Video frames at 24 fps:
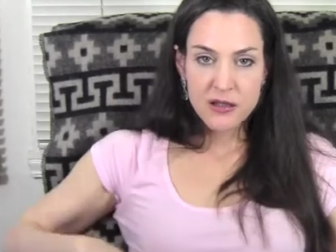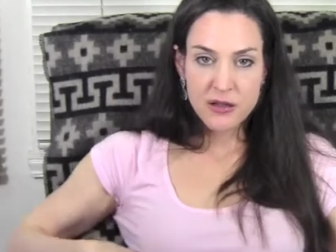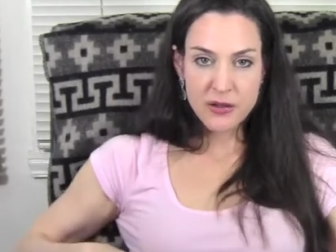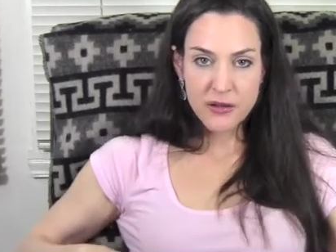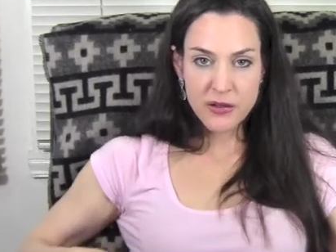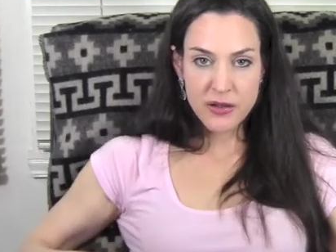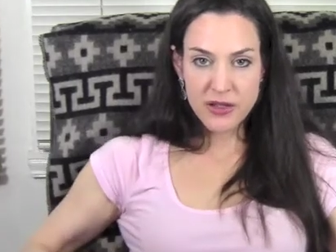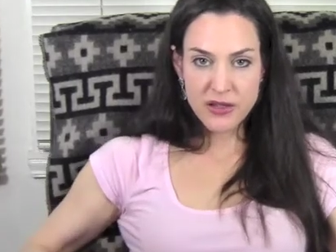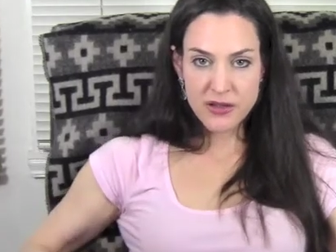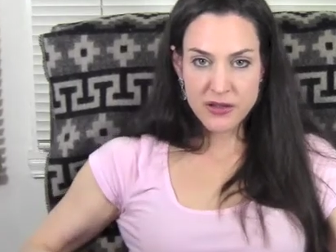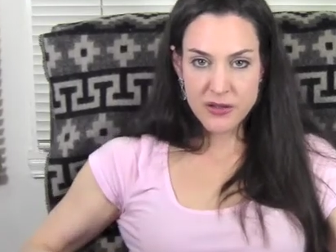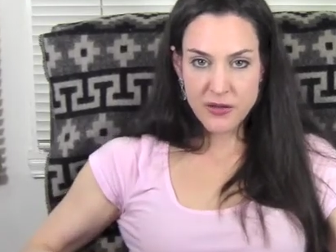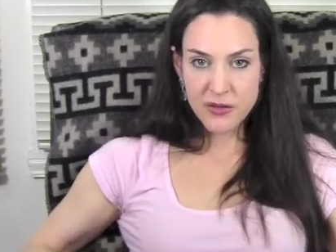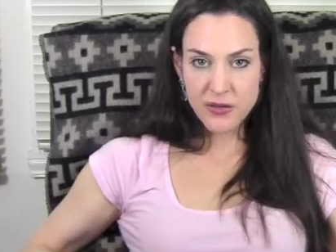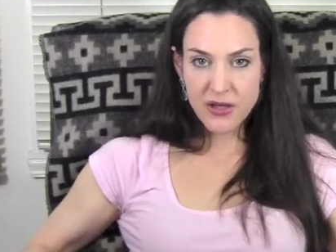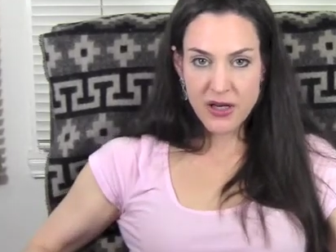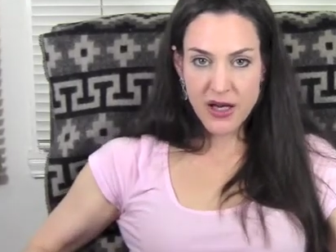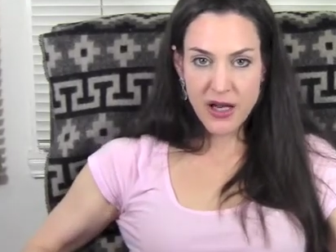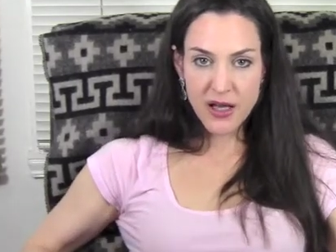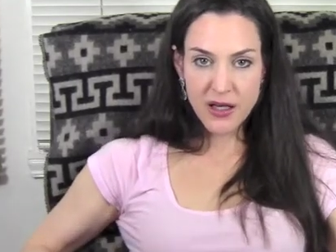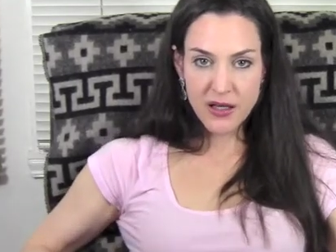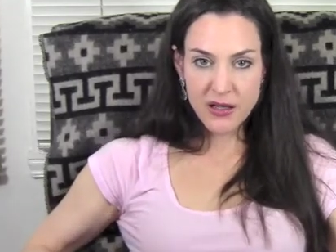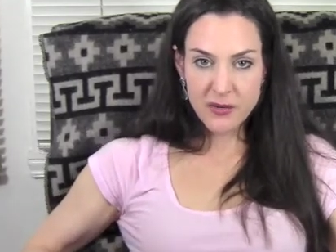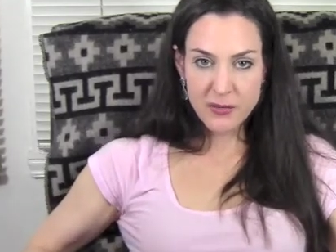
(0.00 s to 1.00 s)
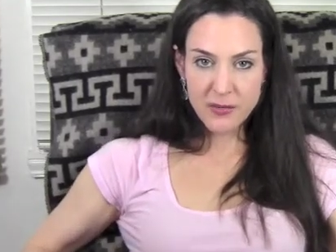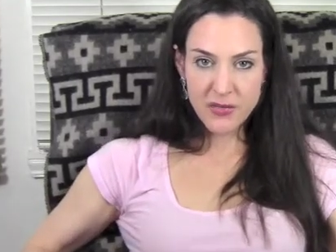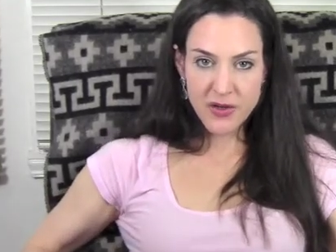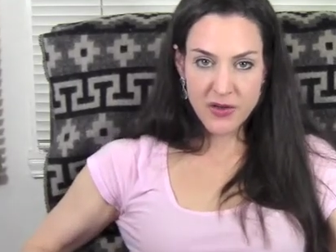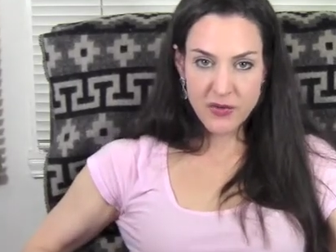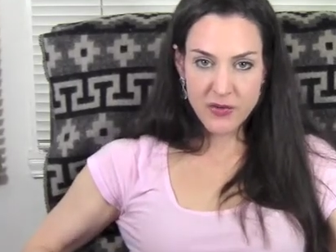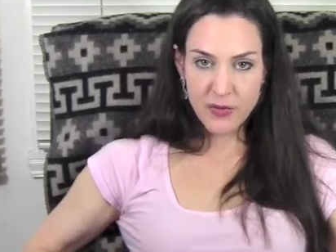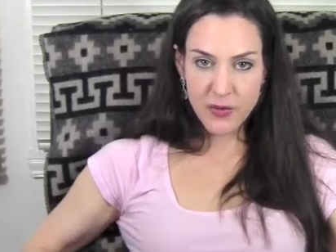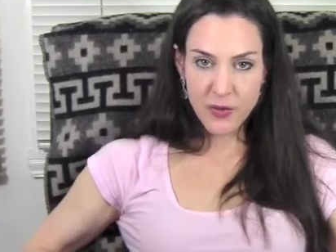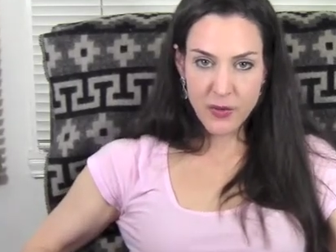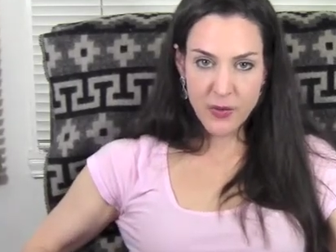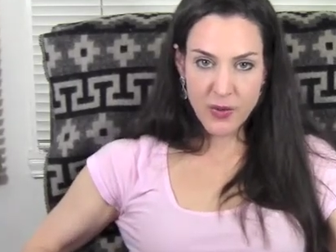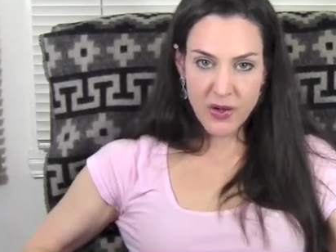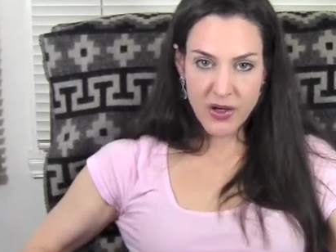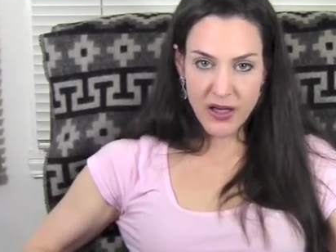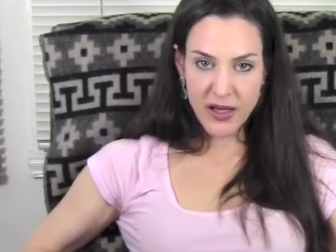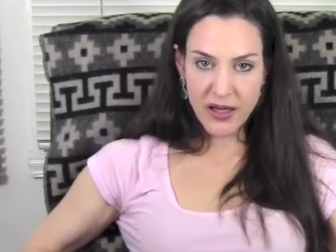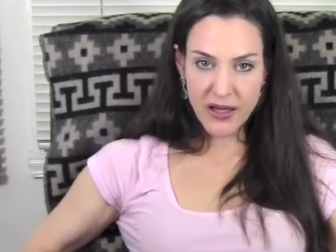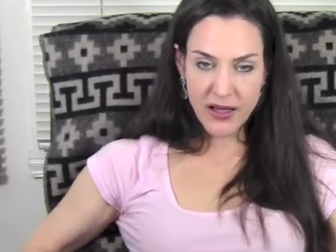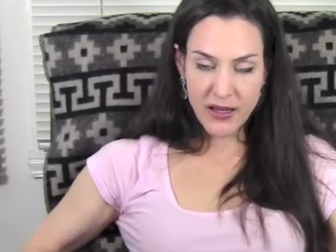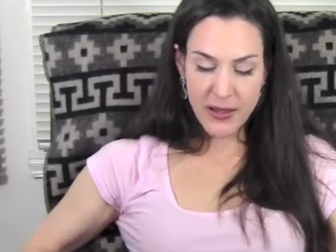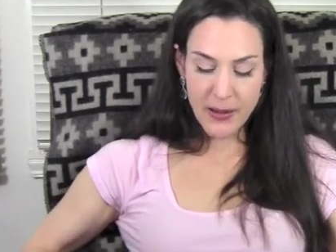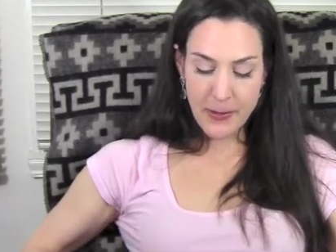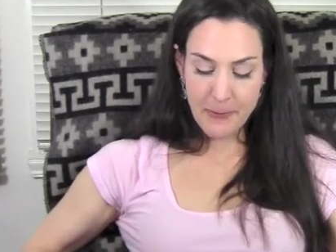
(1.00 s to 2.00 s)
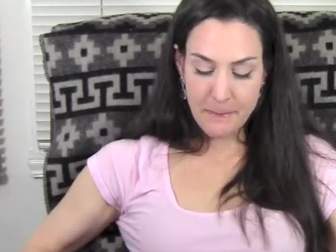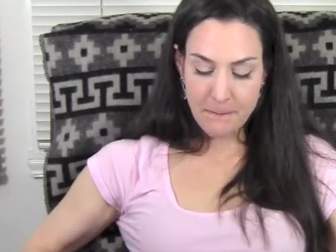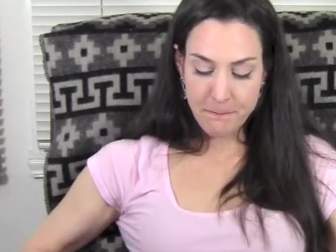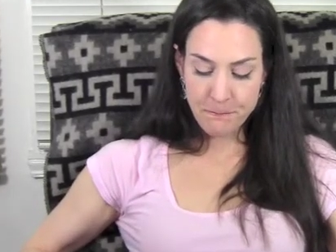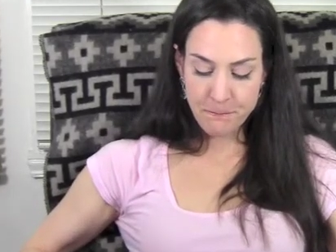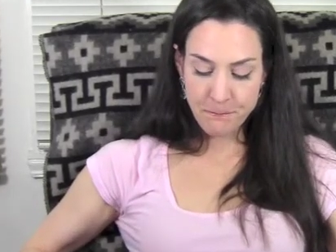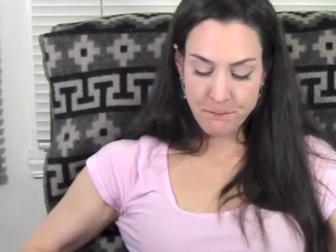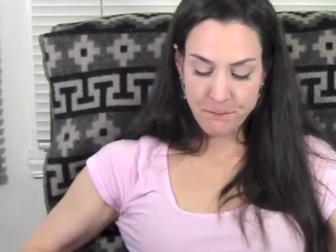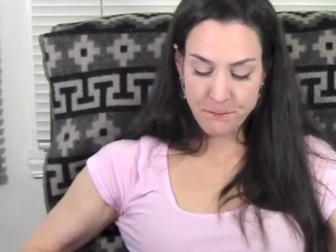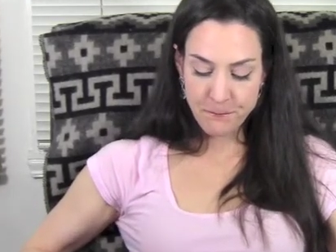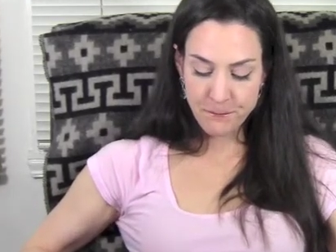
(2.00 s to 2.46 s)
who has created me for what I am